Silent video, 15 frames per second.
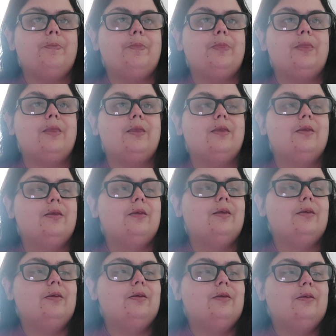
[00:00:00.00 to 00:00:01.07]

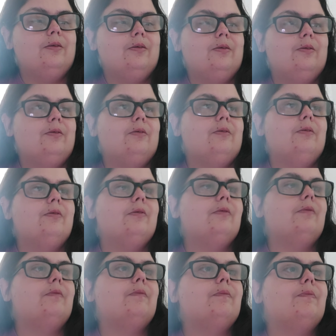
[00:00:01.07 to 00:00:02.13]

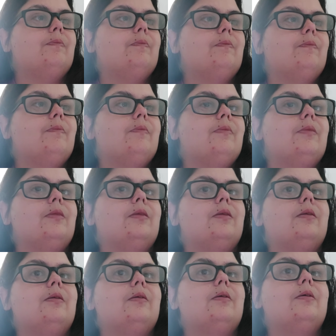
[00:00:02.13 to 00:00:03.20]

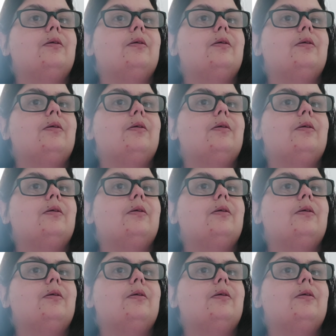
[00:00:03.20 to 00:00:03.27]
(silence)